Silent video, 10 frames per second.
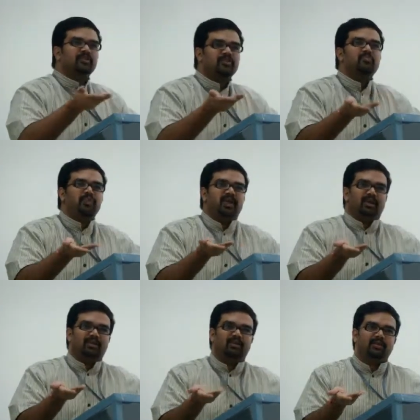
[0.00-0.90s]
Simple.
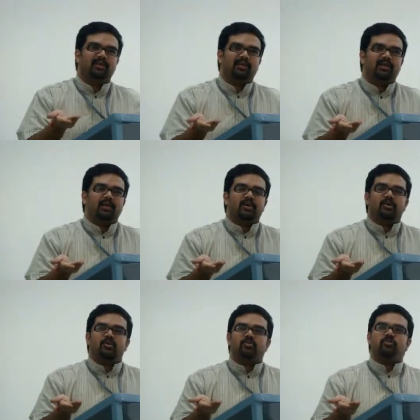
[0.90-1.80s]

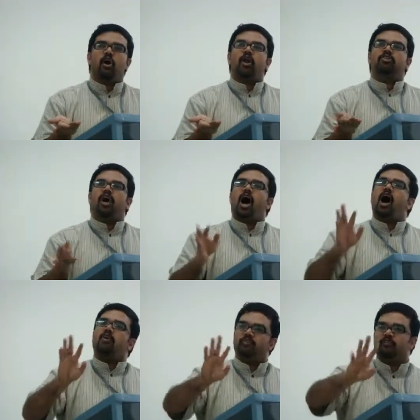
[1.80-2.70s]
Solves
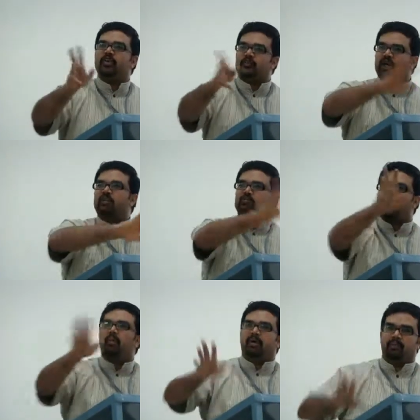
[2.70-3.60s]
half of the world's
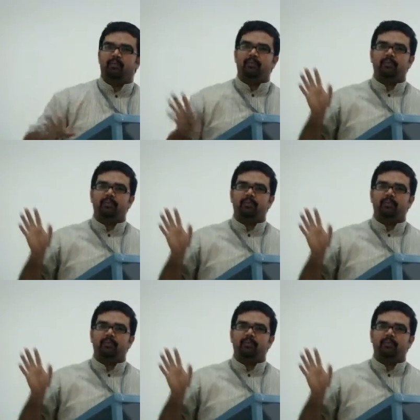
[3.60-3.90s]
problem.